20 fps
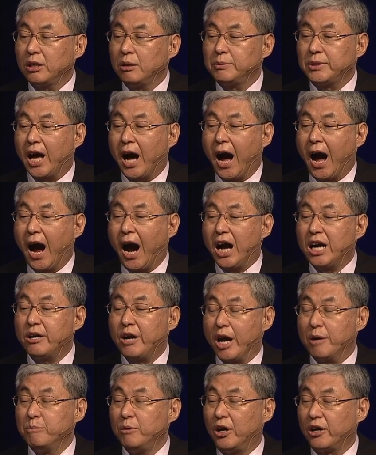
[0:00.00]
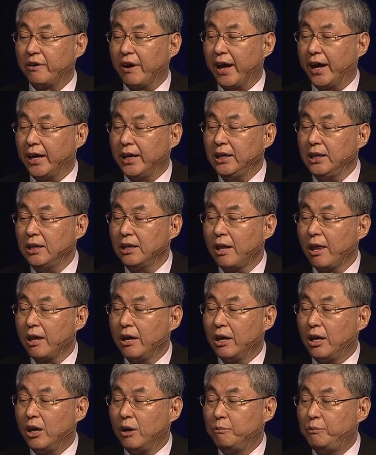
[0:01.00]
of the RRAM array
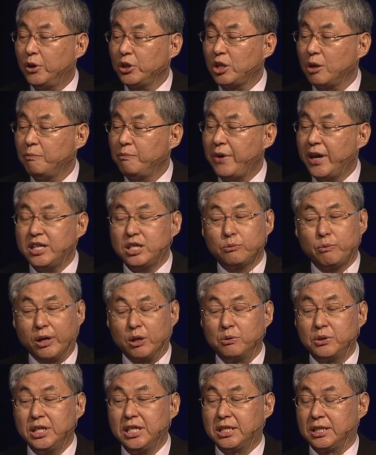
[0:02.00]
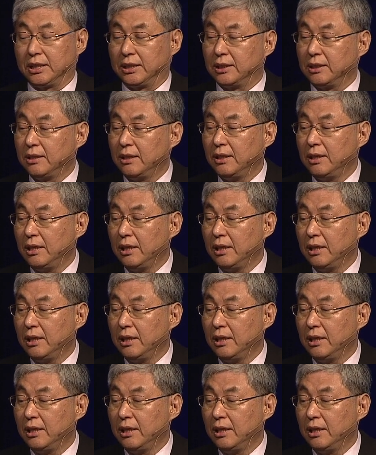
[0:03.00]
for the face recognition.